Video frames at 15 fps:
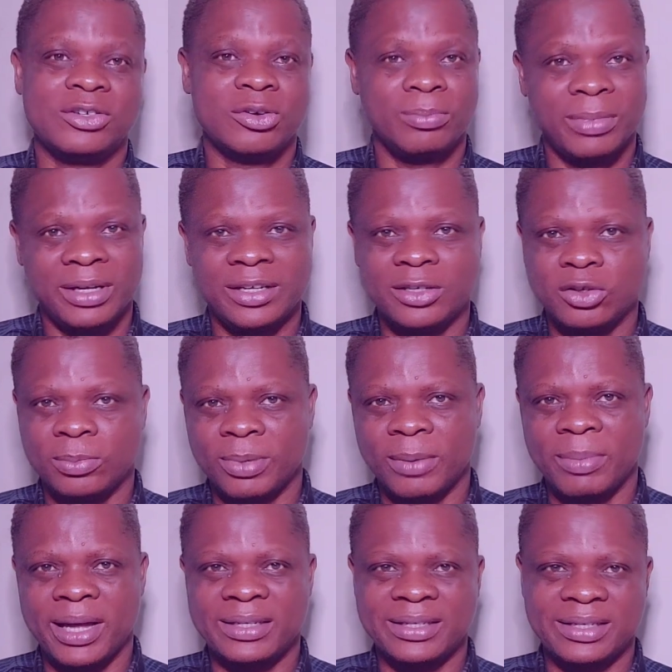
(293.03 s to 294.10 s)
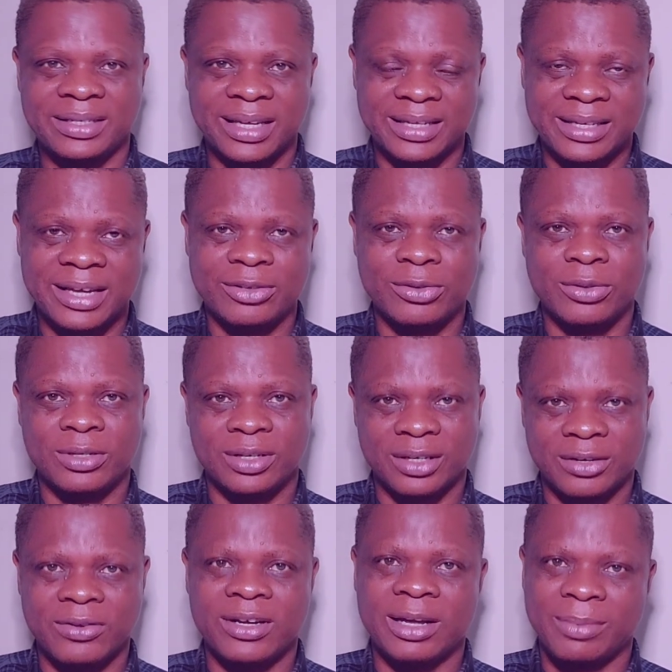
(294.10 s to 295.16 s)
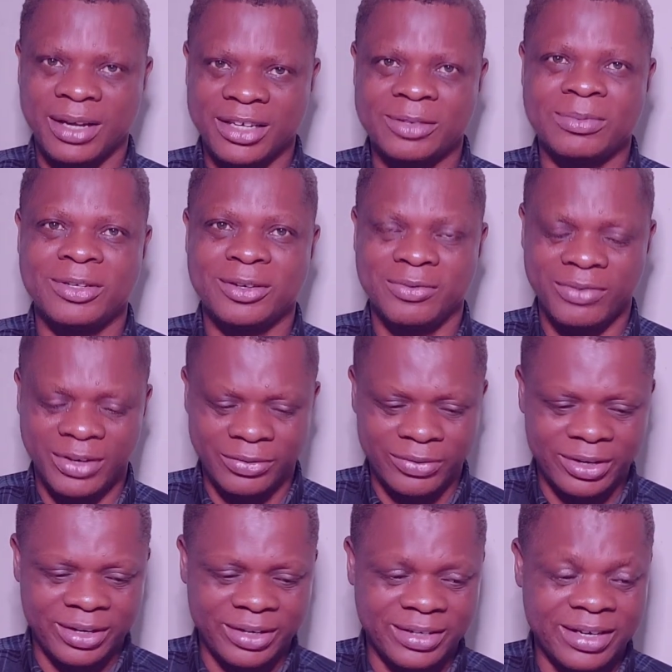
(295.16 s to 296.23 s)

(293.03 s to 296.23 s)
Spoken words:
so many superb artists are signed to his record label, and he's doing very well.